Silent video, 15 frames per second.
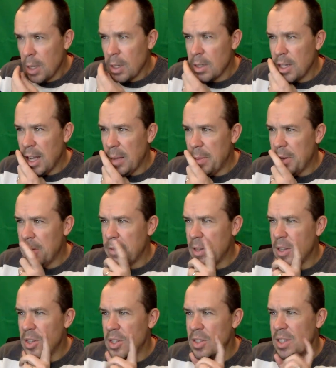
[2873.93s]
Top
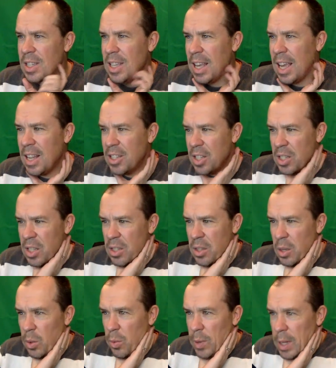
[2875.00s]
innovations in gadgets is a
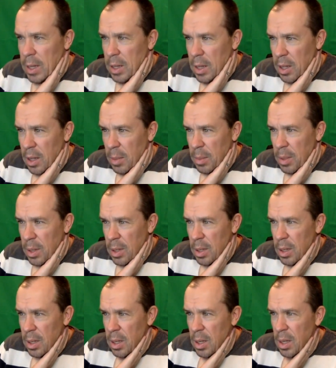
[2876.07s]
green thumb.
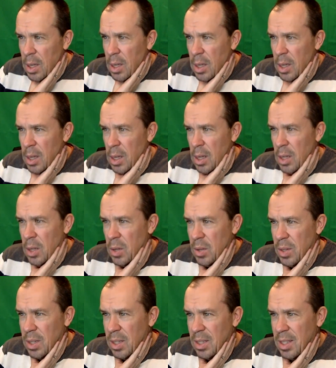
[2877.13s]

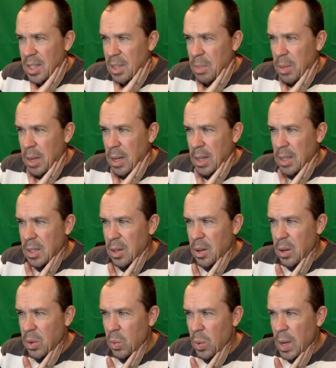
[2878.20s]
Using seed pods
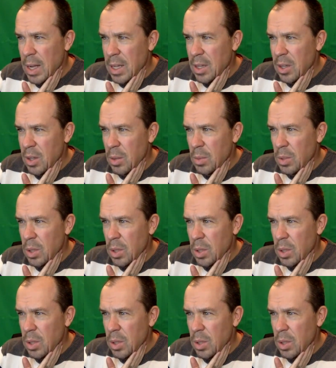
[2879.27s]
called Y-Cubes,